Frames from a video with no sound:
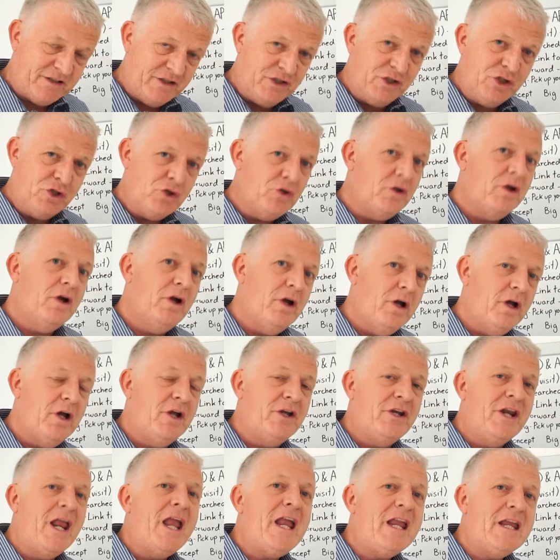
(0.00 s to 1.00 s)
and
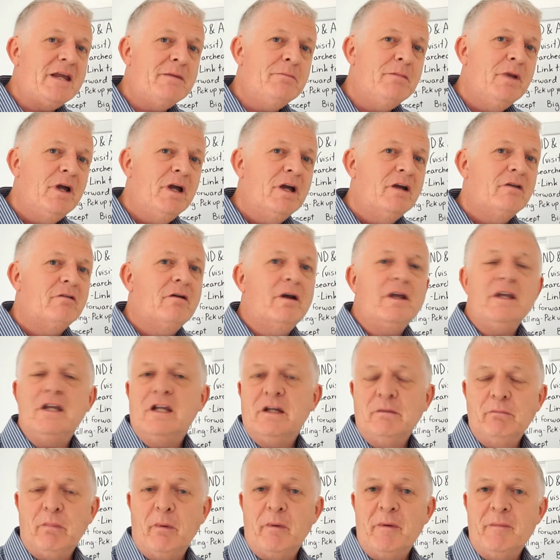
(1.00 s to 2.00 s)
a name, right, you
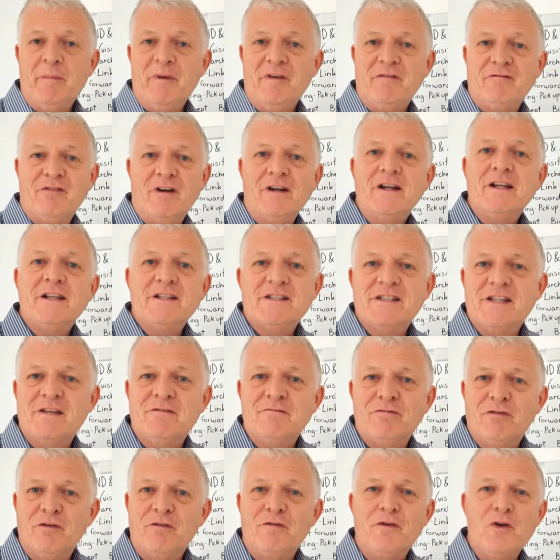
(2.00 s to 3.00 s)
can probably be friendly to them
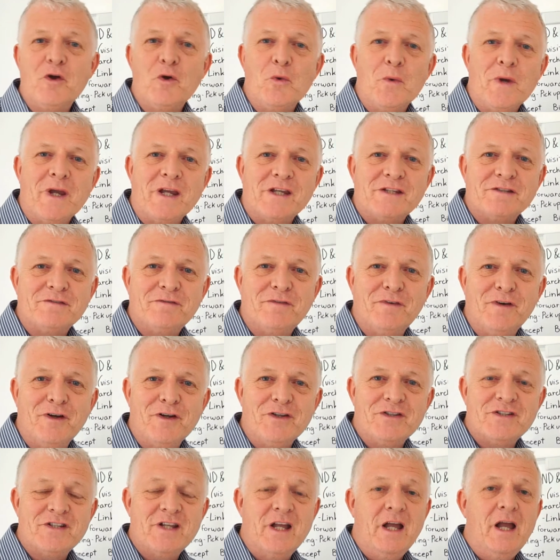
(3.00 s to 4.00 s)
for a few weeks
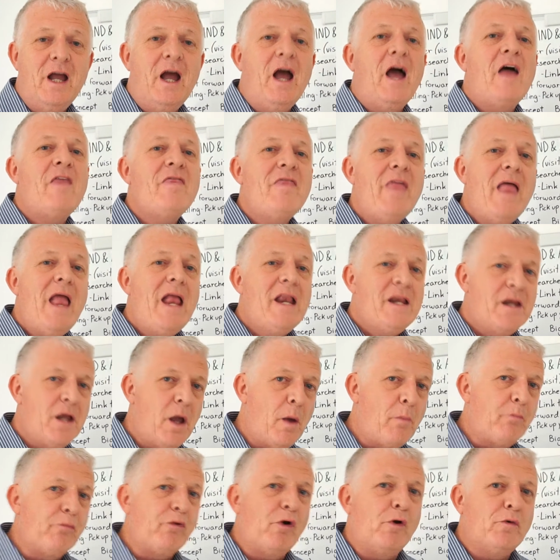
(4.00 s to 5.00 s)
first and then
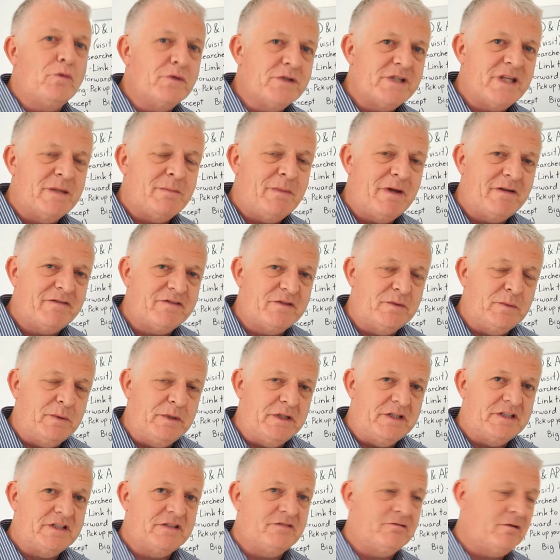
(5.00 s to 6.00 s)
approach them
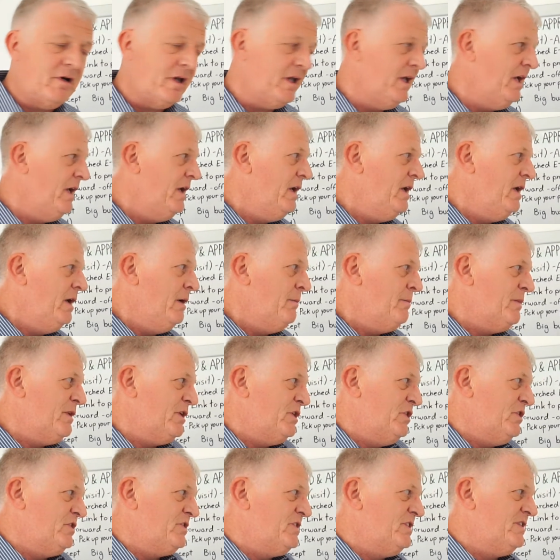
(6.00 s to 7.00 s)
afterwards, right,
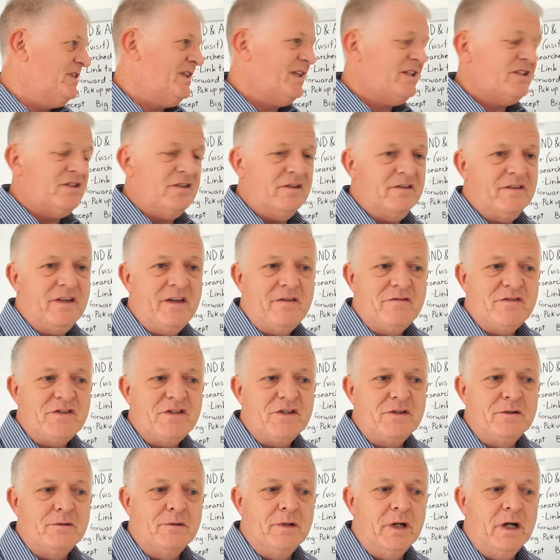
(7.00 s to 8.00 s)
because that sort of gives
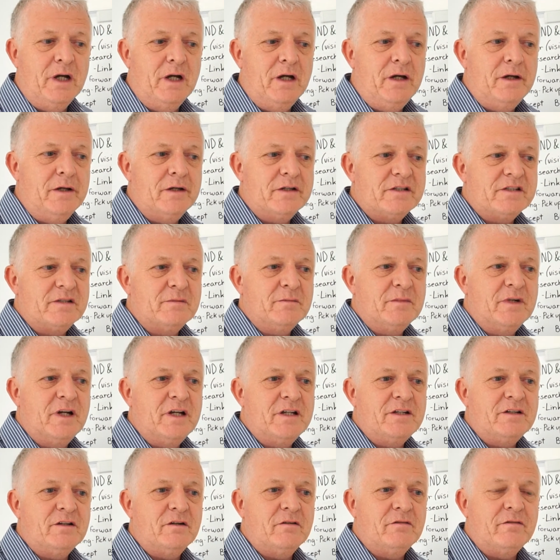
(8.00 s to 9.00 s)
you some
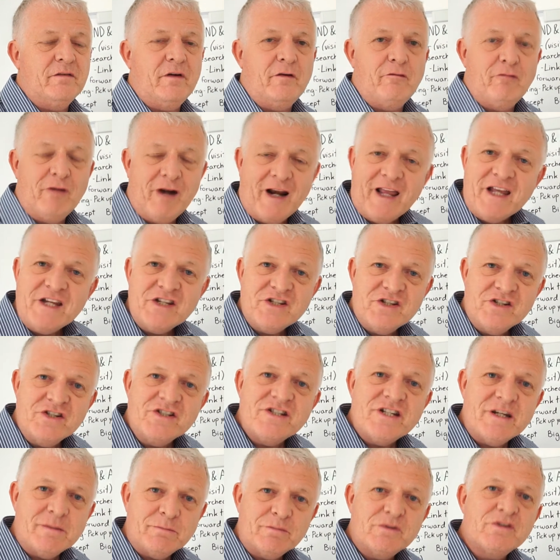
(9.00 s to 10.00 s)
kind of
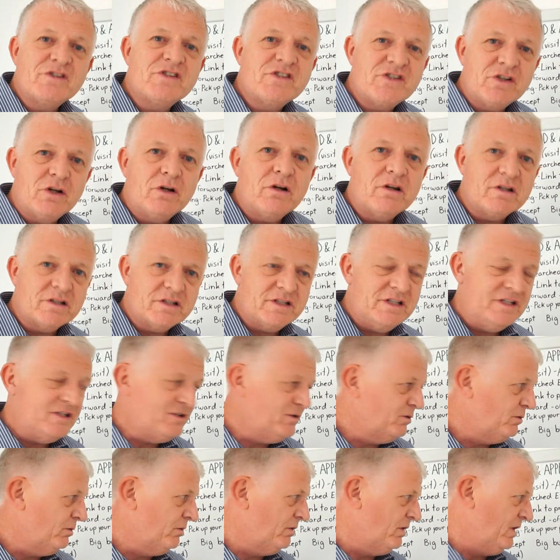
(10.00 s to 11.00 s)
relationship to start it
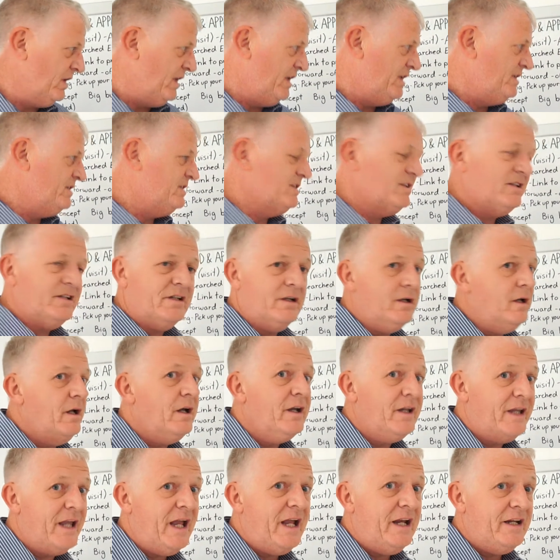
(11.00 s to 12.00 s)
all, and
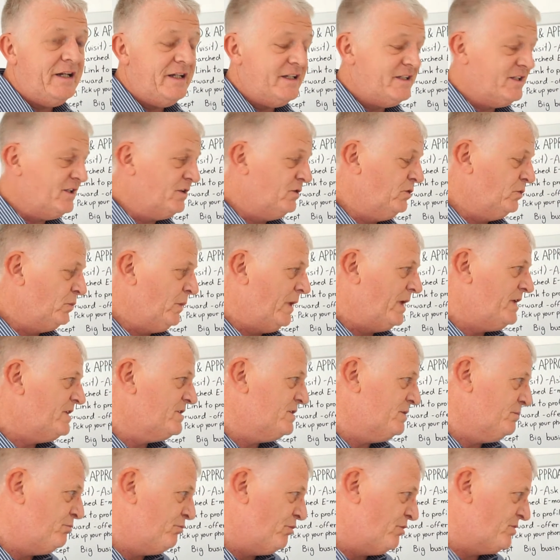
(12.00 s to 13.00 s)
again, it's a good way
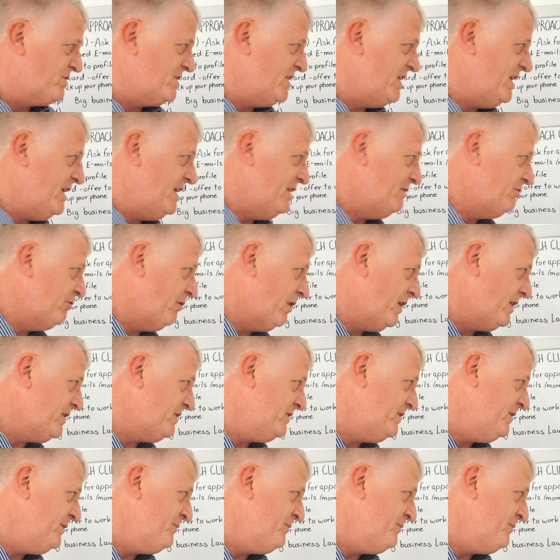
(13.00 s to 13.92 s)
to proceed, right.